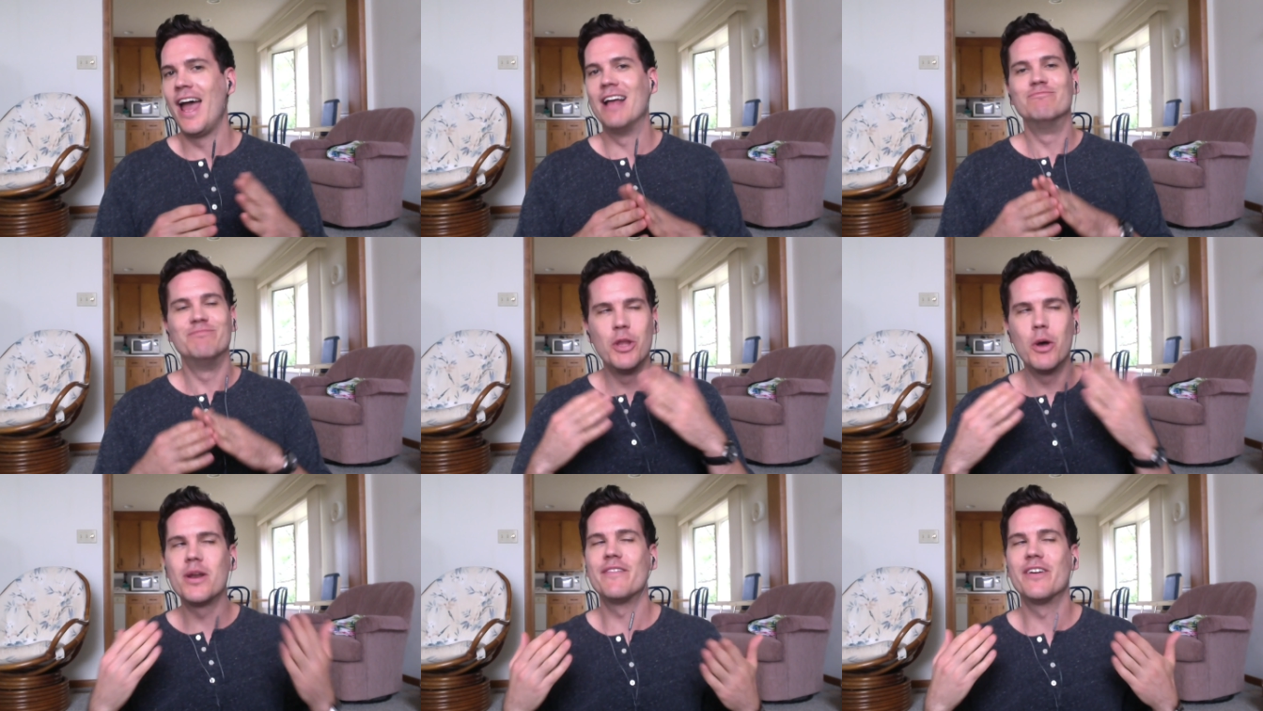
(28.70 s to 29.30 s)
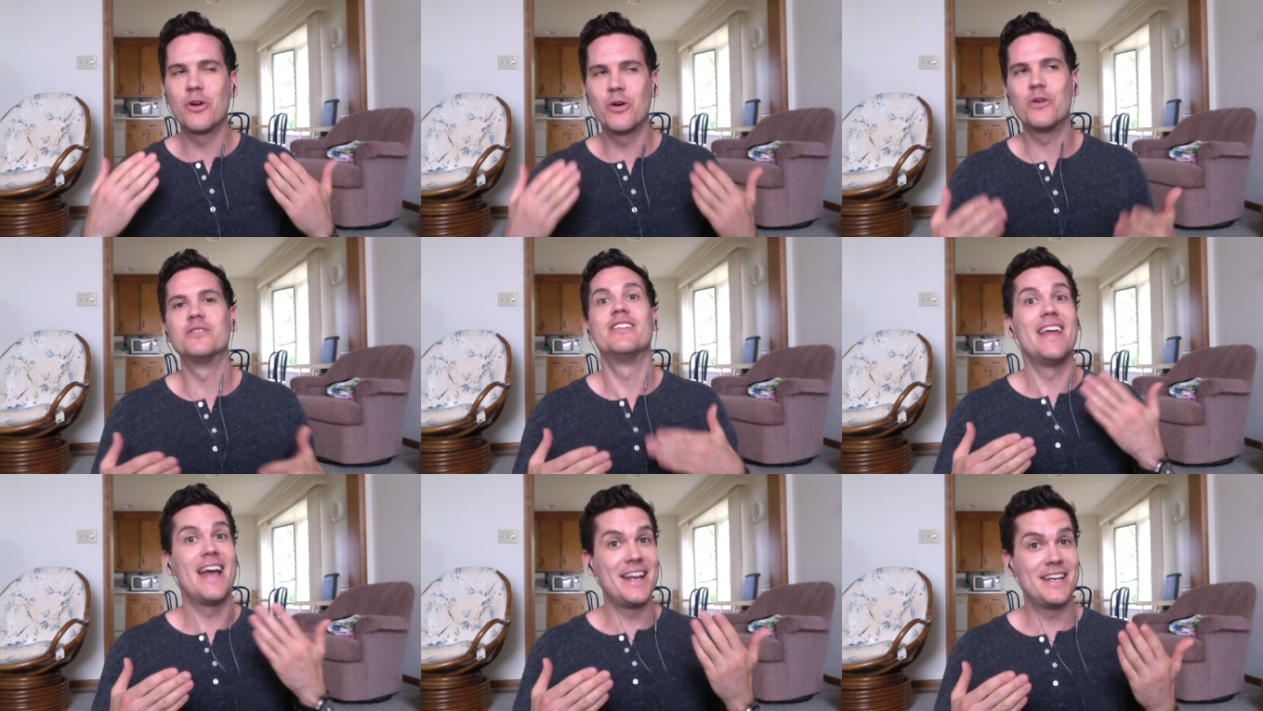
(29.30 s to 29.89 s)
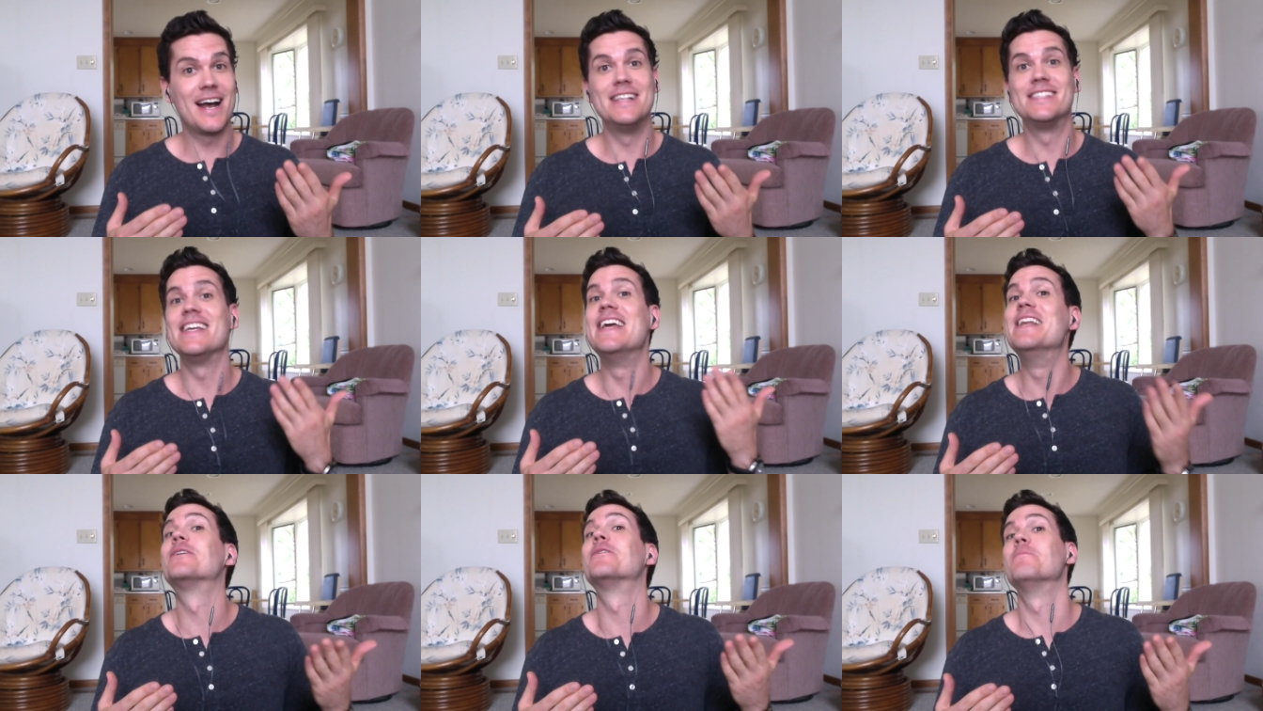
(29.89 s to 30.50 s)
And no one ever calls their diets
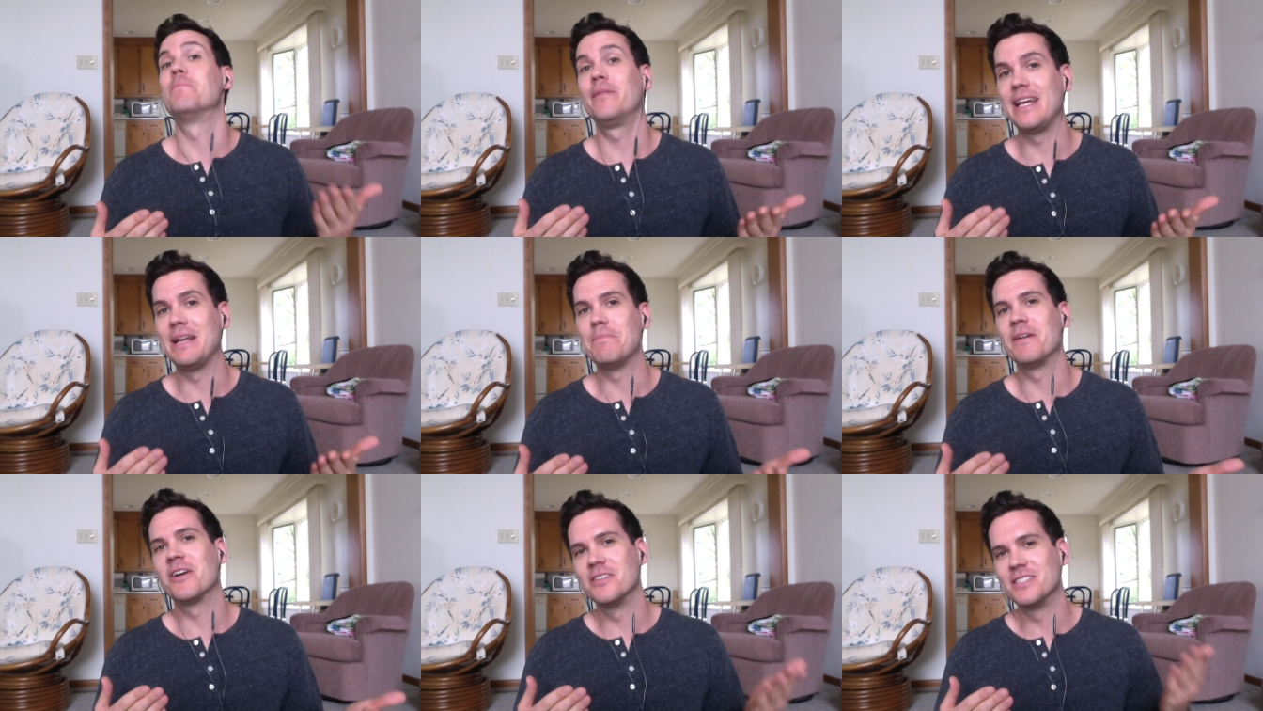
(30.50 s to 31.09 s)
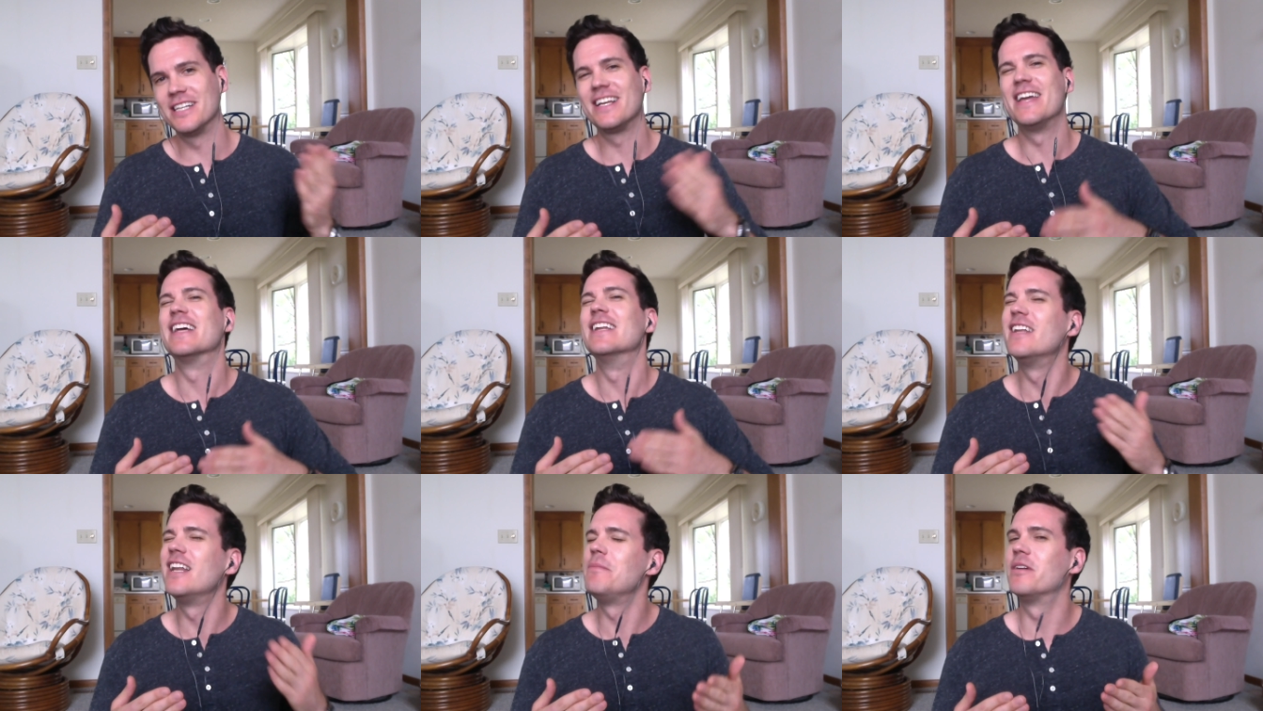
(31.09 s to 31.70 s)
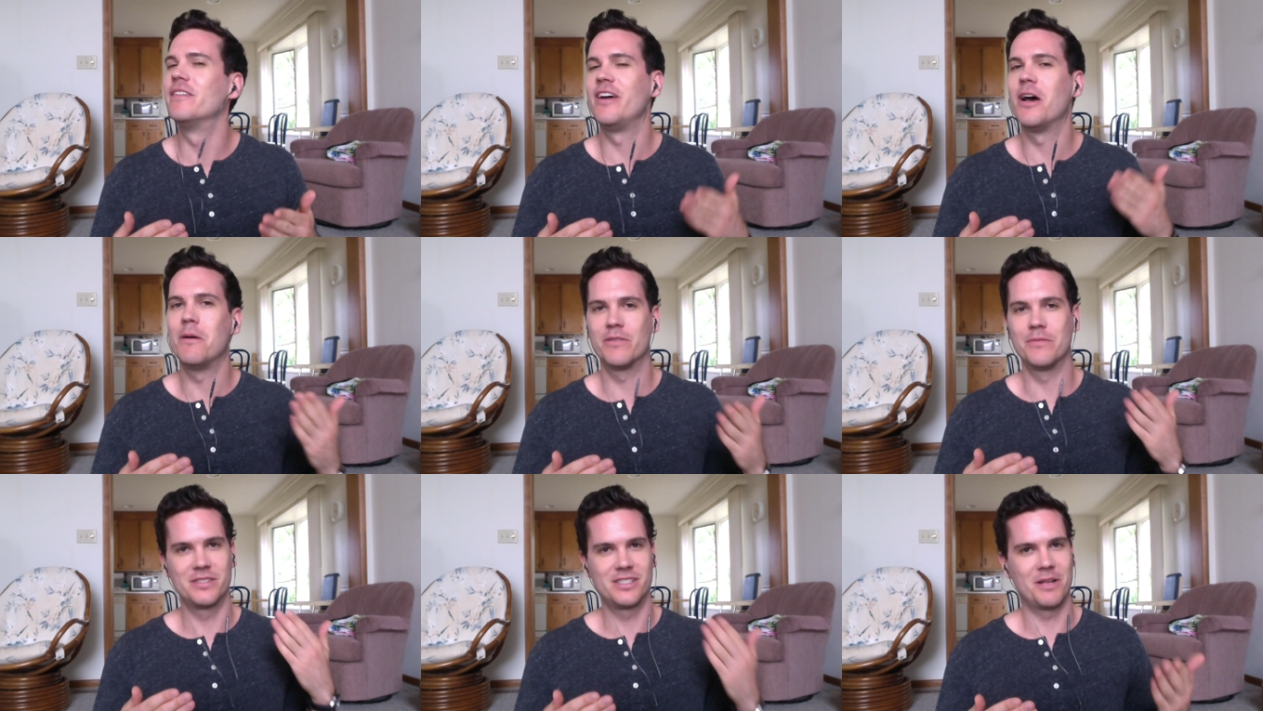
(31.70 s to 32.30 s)
incomplete because they're getting a little bit of
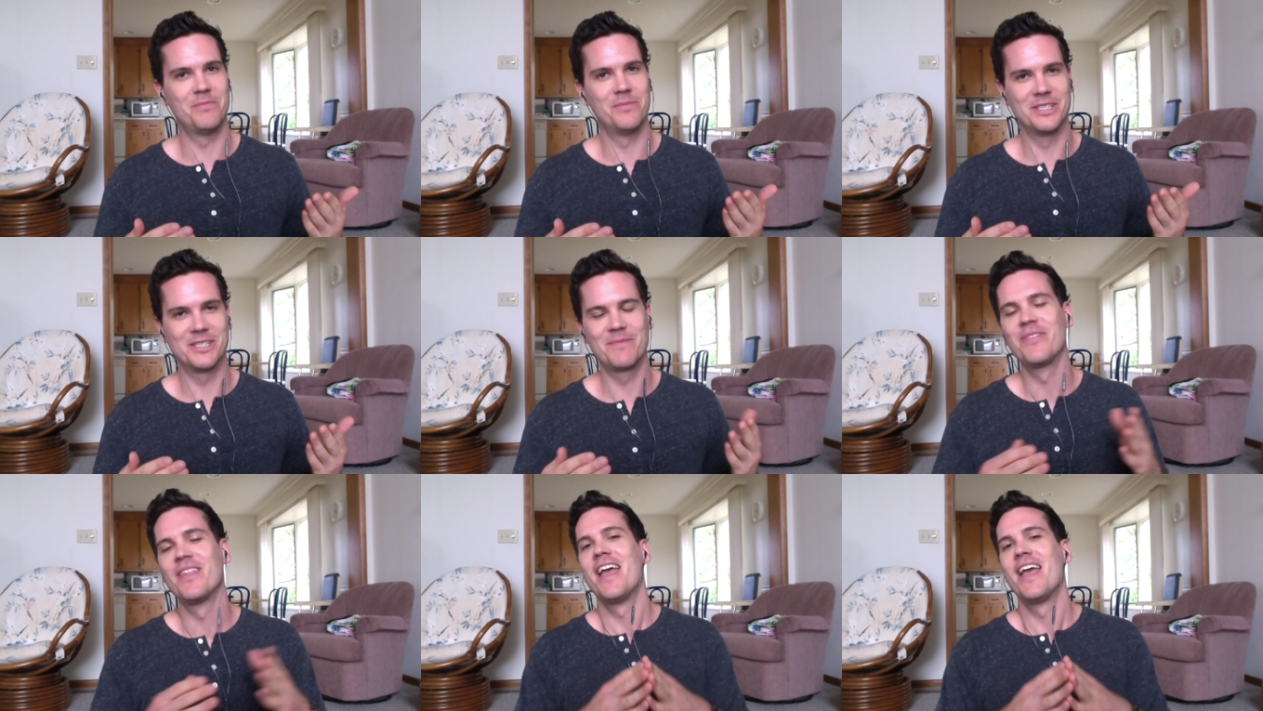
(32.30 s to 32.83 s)
help from supplements.